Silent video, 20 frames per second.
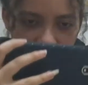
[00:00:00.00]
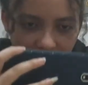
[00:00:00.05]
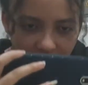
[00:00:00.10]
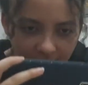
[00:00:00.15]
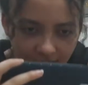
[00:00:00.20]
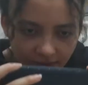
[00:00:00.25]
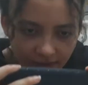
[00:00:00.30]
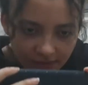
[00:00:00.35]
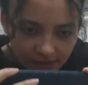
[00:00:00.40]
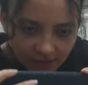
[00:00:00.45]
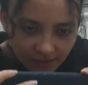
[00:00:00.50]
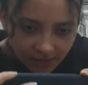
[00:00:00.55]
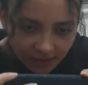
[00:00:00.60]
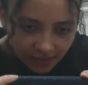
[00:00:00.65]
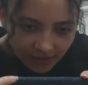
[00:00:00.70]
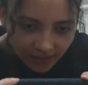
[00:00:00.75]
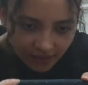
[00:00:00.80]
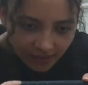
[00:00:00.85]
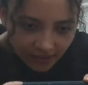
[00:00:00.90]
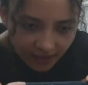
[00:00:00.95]
like this
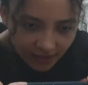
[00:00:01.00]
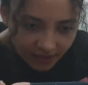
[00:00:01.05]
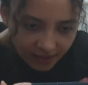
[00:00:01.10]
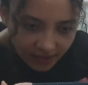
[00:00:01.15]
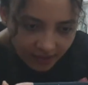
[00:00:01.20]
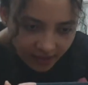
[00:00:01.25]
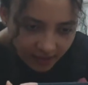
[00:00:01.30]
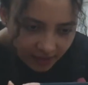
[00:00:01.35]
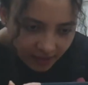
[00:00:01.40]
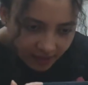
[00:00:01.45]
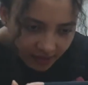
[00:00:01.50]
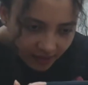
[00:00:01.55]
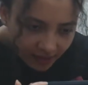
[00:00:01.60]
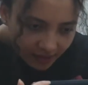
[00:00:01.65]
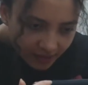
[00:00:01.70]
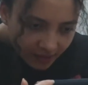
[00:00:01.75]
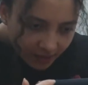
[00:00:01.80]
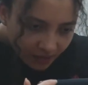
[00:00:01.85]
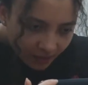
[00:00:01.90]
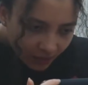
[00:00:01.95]
in
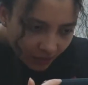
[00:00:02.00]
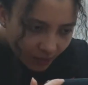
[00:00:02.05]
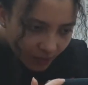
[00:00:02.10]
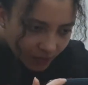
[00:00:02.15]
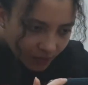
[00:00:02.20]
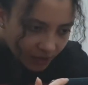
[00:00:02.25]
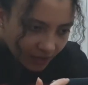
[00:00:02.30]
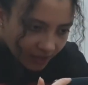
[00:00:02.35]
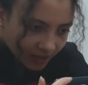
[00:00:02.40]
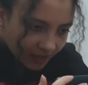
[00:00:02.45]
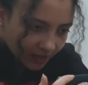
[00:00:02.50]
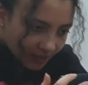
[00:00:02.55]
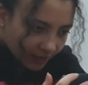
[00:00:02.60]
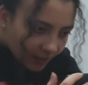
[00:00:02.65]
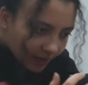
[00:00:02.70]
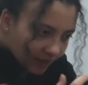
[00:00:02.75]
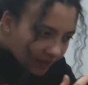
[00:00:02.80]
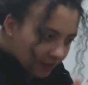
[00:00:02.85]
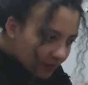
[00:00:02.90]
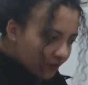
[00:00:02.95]
slow motion, then
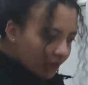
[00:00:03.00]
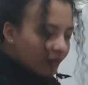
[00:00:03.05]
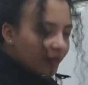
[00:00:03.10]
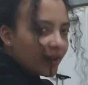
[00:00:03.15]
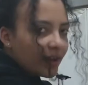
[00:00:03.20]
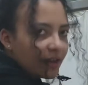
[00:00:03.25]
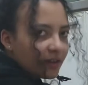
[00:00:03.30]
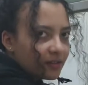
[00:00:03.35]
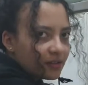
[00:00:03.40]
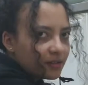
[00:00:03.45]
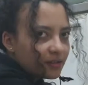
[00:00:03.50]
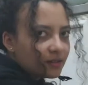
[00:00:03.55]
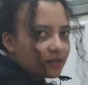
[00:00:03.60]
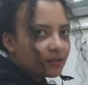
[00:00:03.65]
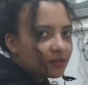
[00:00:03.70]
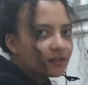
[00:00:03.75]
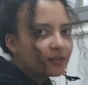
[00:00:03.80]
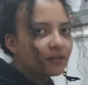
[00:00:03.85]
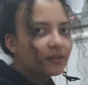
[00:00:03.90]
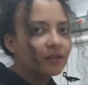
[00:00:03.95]
I went fast.
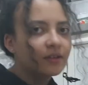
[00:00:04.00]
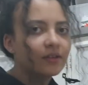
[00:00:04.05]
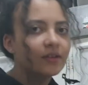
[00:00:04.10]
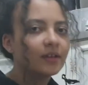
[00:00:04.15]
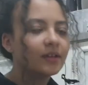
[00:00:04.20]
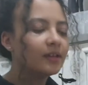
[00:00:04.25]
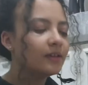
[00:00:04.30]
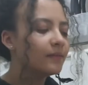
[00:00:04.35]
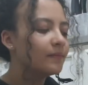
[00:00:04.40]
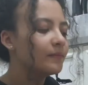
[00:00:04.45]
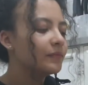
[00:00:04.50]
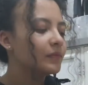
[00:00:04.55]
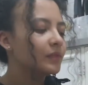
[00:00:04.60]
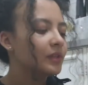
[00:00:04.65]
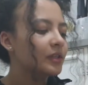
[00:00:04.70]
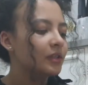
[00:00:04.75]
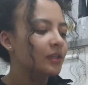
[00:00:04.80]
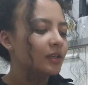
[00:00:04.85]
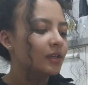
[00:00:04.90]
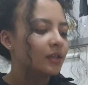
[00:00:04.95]
All right.
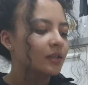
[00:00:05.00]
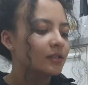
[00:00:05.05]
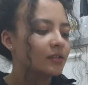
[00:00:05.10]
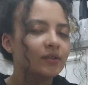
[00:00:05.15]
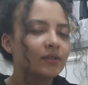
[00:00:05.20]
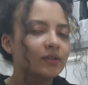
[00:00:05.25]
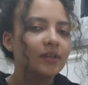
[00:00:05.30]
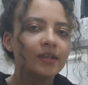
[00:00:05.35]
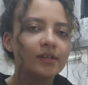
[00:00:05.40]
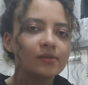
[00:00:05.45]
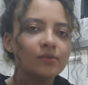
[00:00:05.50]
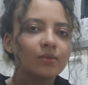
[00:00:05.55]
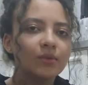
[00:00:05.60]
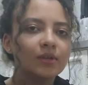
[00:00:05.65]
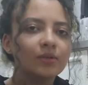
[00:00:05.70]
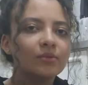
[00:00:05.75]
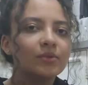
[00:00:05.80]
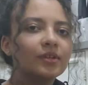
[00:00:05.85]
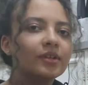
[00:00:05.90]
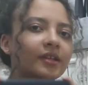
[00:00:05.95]
So next
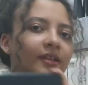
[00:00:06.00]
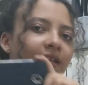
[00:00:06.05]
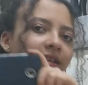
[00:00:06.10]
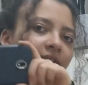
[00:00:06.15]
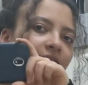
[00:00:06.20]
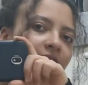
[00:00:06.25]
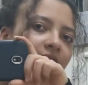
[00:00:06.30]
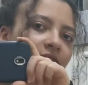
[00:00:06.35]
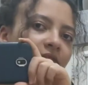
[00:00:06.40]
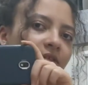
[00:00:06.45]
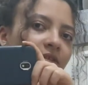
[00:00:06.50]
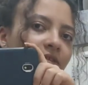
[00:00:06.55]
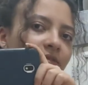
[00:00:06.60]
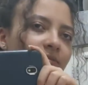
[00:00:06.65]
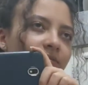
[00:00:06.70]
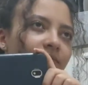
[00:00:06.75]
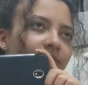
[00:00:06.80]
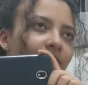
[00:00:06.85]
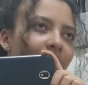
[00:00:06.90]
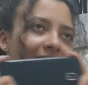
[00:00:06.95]
one, we're gonna enter
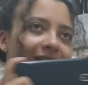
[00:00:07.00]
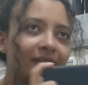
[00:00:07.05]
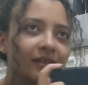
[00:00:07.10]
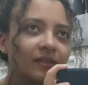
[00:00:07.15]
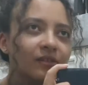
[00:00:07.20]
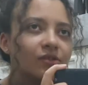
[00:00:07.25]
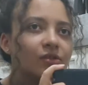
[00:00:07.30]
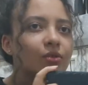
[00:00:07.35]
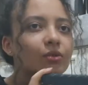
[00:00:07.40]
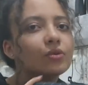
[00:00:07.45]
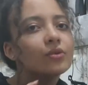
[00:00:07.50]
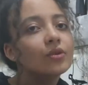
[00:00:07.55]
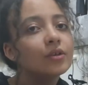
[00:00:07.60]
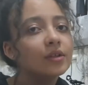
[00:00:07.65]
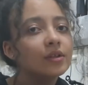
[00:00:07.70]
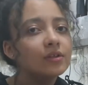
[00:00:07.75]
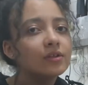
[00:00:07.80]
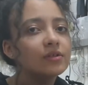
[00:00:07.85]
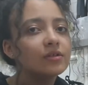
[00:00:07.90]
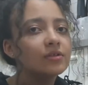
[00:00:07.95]
like this, or
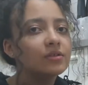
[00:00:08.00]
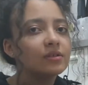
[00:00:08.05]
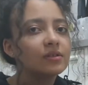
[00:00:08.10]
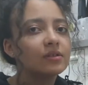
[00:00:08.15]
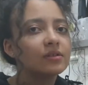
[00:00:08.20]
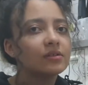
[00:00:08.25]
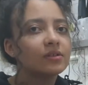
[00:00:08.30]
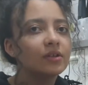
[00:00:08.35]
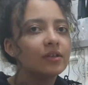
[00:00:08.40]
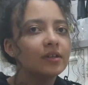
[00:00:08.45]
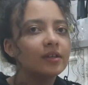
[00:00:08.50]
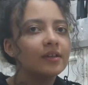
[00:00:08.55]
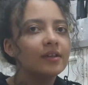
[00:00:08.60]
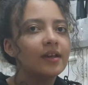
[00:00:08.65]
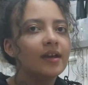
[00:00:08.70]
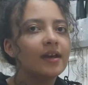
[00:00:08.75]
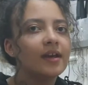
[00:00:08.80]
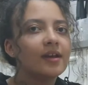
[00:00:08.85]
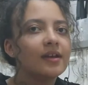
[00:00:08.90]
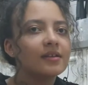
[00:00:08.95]
you could just start
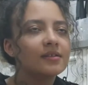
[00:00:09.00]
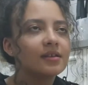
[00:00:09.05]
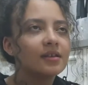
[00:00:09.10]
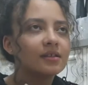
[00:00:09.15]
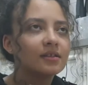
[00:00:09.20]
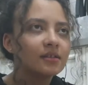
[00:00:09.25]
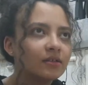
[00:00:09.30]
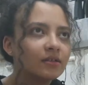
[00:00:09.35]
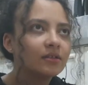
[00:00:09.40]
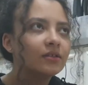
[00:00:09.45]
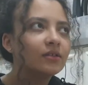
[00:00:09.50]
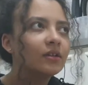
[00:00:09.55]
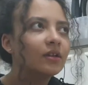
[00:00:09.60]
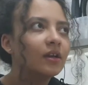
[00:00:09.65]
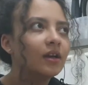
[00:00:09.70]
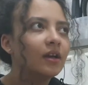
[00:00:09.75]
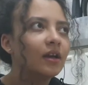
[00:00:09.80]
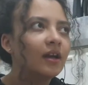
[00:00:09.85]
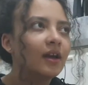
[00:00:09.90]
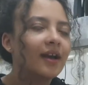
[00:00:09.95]
it as a still,
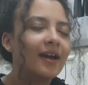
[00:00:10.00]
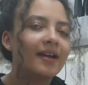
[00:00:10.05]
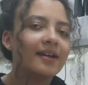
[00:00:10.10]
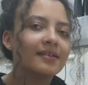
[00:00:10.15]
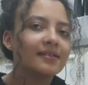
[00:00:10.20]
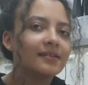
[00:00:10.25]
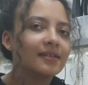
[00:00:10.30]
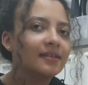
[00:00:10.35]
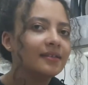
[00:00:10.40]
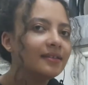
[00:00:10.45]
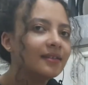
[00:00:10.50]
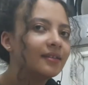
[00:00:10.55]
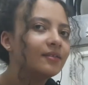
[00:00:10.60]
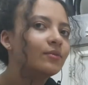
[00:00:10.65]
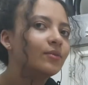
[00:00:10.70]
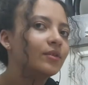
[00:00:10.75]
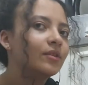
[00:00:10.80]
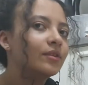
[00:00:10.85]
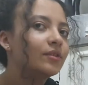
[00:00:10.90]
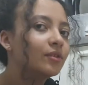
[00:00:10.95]
as I
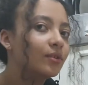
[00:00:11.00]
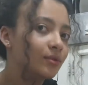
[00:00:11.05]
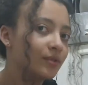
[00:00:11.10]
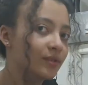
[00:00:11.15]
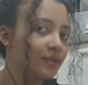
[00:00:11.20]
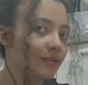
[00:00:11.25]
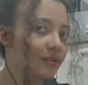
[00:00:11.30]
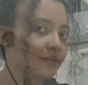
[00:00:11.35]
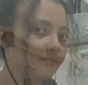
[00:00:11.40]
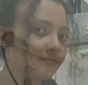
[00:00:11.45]
did with the toaster.